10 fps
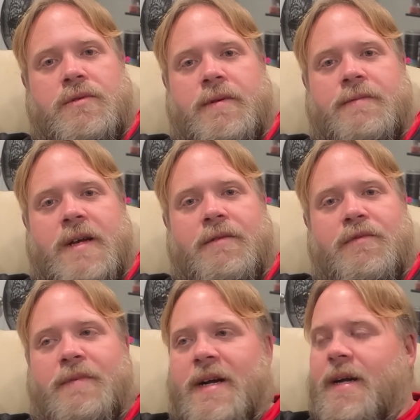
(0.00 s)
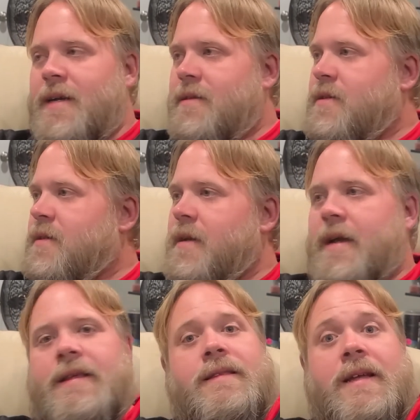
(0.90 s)
thrift time and finds,
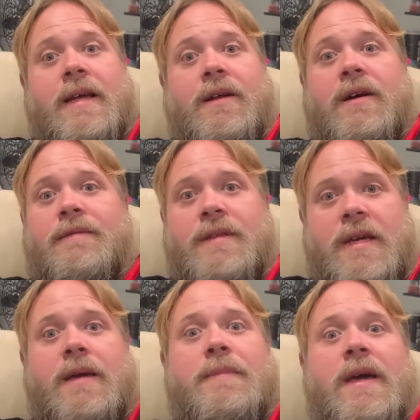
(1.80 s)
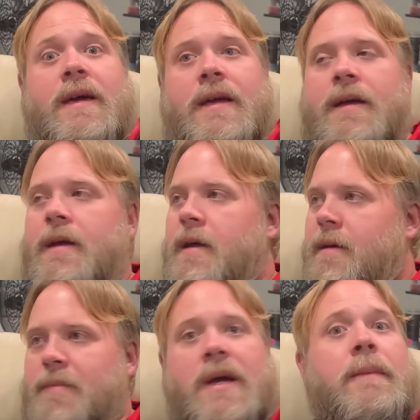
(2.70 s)
anything I get off the eBay,
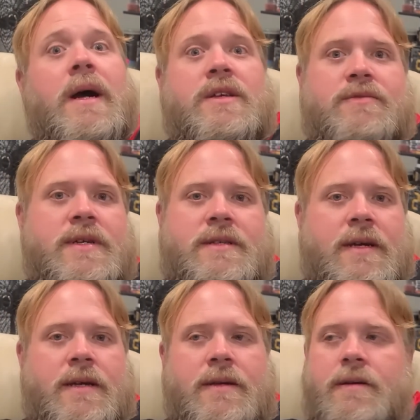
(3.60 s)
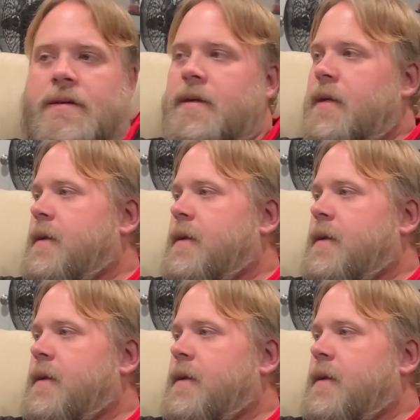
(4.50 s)
big box retailer,